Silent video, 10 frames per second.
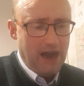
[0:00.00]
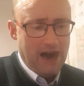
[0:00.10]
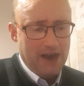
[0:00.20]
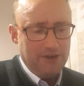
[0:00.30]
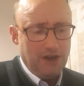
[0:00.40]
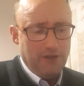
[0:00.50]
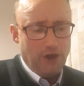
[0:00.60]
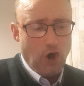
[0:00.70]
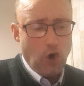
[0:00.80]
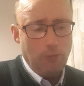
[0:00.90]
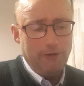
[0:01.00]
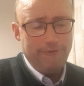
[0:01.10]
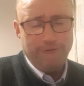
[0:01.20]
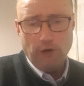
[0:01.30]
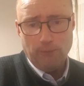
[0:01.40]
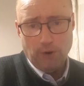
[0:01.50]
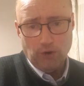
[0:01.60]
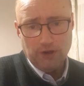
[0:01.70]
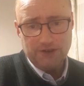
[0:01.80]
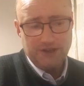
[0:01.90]
and The Home of
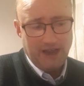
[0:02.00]
Footballers,